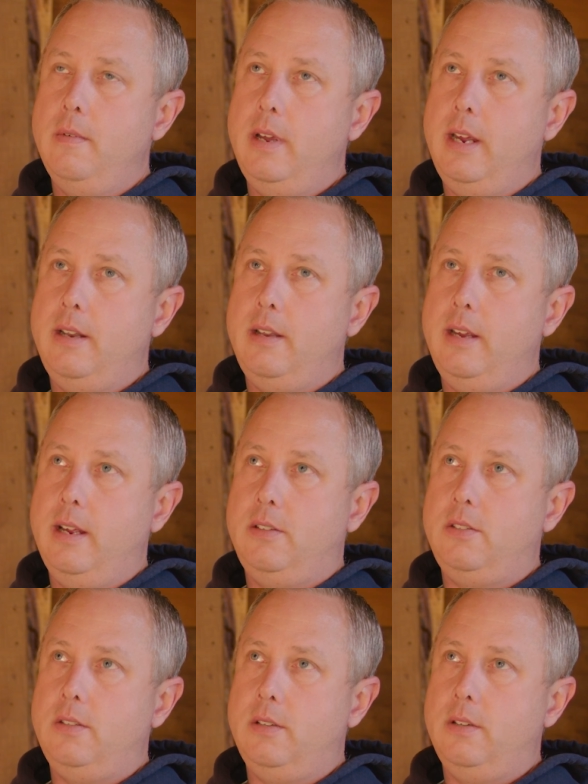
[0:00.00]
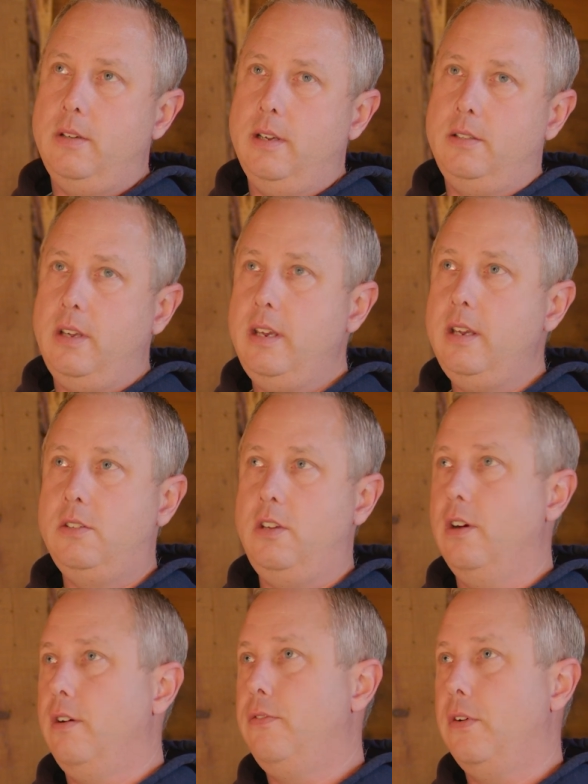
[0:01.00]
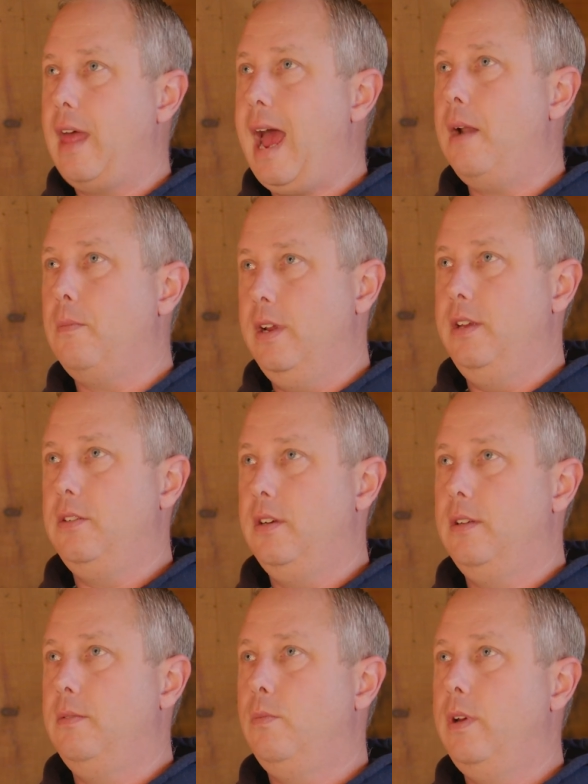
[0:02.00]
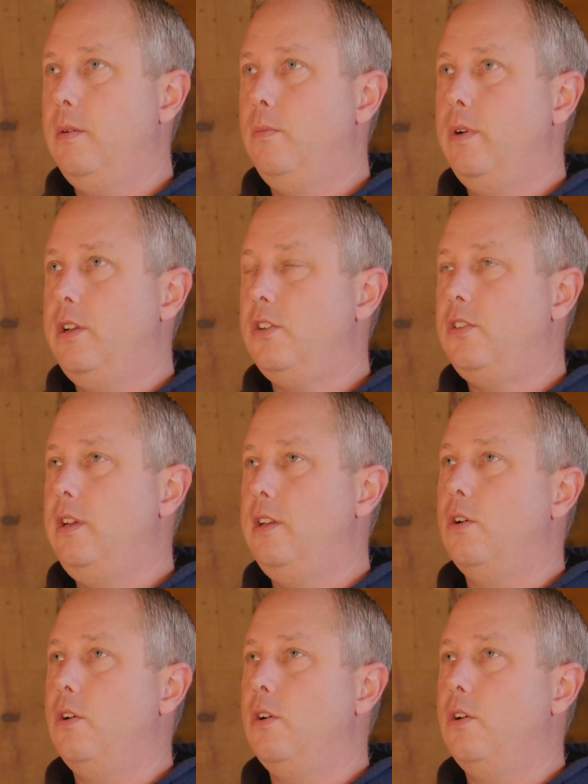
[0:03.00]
it's easier for that reason. We just need to